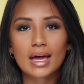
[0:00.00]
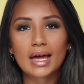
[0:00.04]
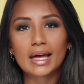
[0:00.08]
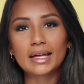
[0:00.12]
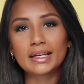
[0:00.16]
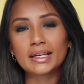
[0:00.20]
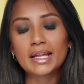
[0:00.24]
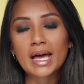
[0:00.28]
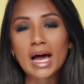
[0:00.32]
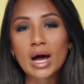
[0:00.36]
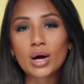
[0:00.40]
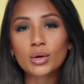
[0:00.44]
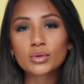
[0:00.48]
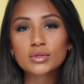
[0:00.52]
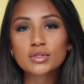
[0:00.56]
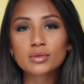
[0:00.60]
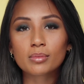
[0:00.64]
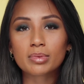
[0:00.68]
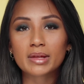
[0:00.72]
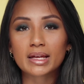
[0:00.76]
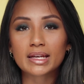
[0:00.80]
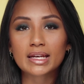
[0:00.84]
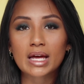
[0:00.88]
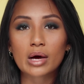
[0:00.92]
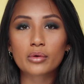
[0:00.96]
And now to
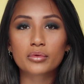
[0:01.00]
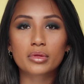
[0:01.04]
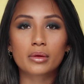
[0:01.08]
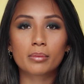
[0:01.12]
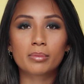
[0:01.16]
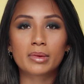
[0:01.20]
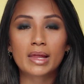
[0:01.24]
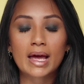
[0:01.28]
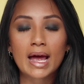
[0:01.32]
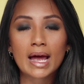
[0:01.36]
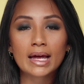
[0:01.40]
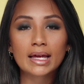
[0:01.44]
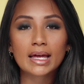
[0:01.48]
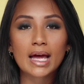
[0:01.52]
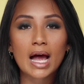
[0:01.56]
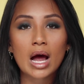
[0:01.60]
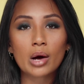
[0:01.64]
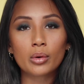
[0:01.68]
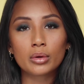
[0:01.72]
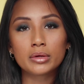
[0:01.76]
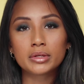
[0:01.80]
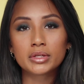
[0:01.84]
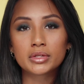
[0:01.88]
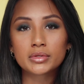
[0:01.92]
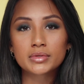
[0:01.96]
blend out the black, I
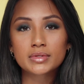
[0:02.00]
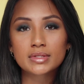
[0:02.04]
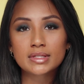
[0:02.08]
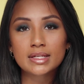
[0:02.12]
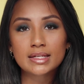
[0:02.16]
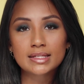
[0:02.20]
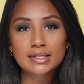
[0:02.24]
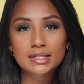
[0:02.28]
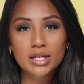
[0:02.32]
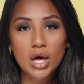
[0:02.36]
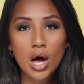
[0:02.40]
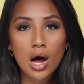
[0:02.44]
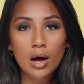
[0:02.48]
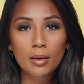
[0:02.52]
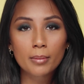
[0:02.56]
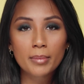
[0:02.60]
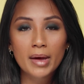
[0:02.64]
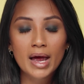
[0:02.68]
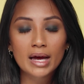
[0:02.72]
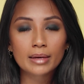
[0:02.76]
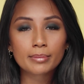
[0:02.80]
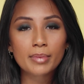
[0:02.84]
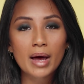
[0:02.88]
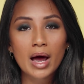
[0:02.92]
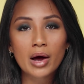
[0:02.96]
will use this
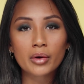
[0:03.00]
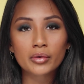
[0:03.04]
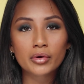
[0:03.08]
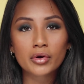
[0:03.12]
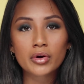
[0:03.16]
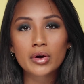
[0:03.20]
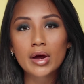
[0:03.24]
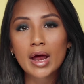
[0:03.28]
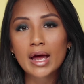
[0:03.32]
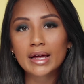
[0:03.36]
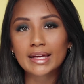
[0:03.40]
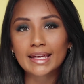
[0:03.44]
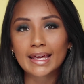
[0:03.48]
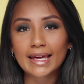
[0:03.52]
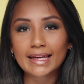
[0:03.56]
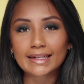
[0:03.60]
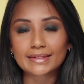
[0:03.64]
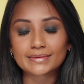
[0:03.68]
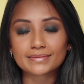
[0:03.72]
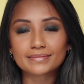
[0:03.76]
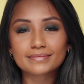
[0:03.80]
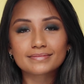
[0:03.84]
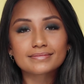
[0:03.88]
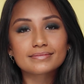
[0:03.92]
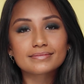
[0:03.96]
compact powder again.